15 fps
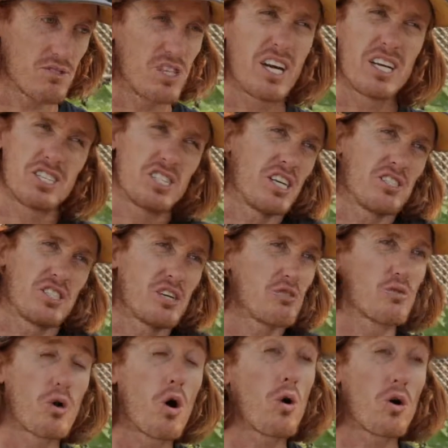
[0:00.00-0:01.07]
Yeah,
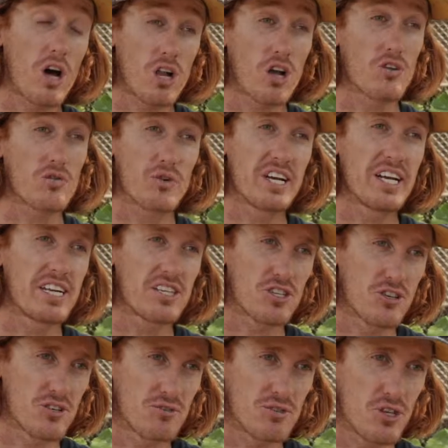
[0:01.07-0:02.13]
a lot of weeding
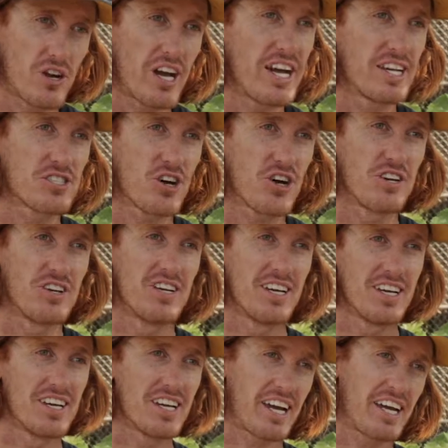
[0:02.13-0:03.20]
too. So hands-on
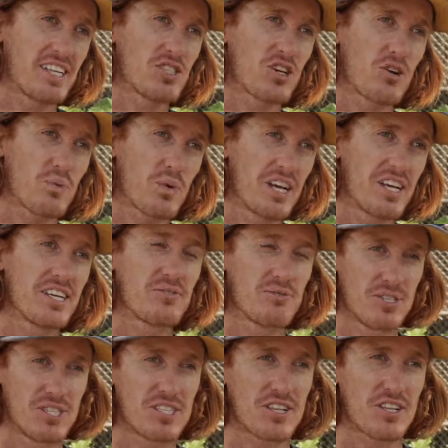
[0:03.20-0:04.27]
weeding,
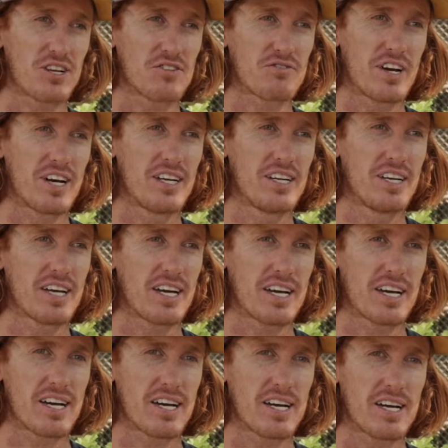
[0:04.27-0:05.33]
which is a lot of fun.
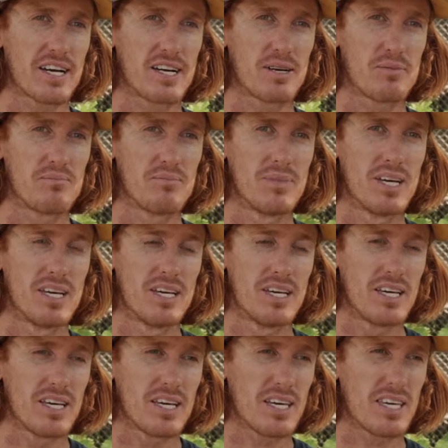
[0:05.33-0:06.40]

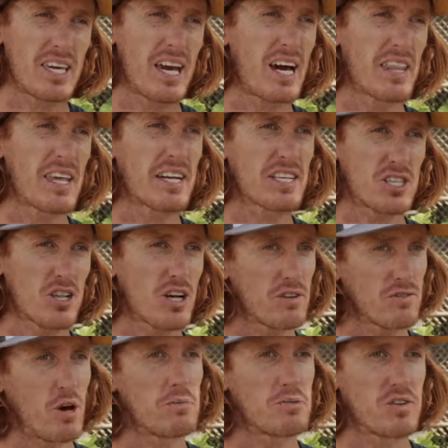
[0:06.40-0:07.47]
And then it's a lot
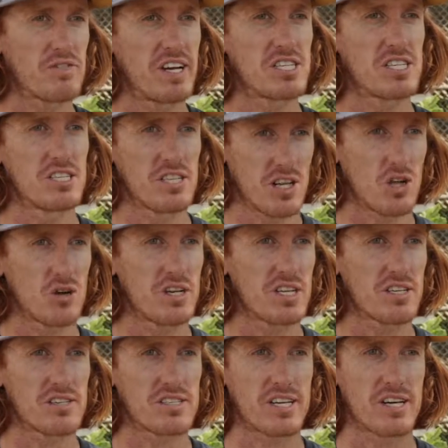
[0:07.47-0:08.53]
of observation and
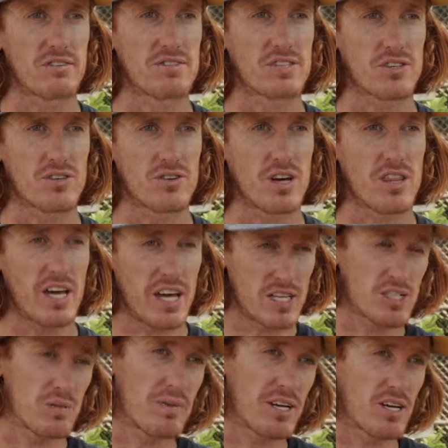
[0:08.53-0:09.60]
learning yourself. So that
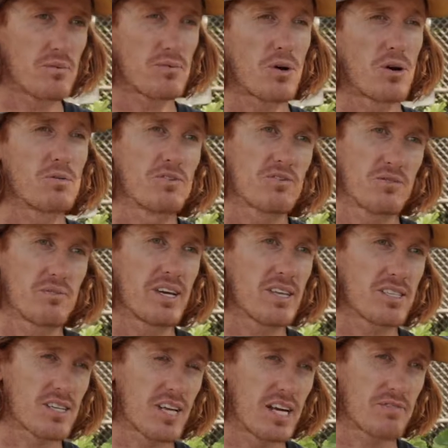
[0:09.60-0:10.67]
is a big component for me,
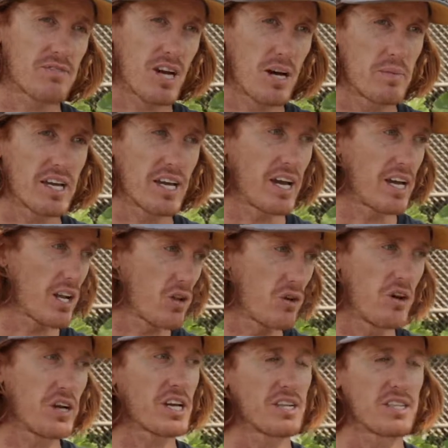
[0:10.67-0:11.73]
is kind of coming and
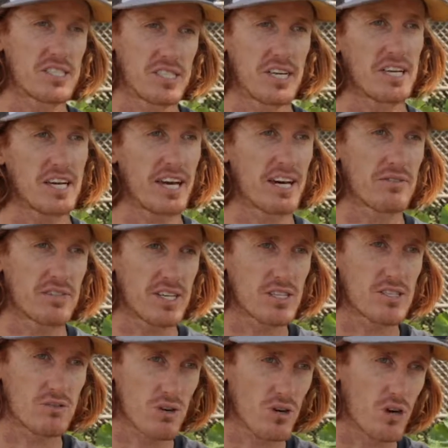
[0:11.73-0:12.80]
learning and seeing how
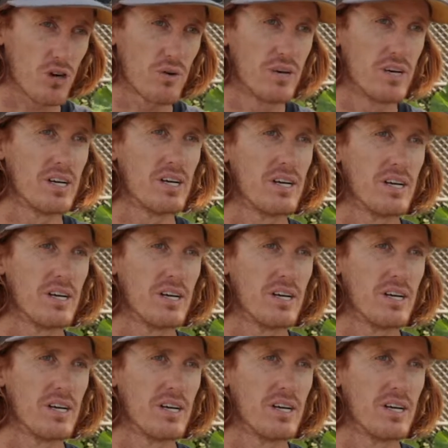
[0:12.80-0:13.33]
things grow,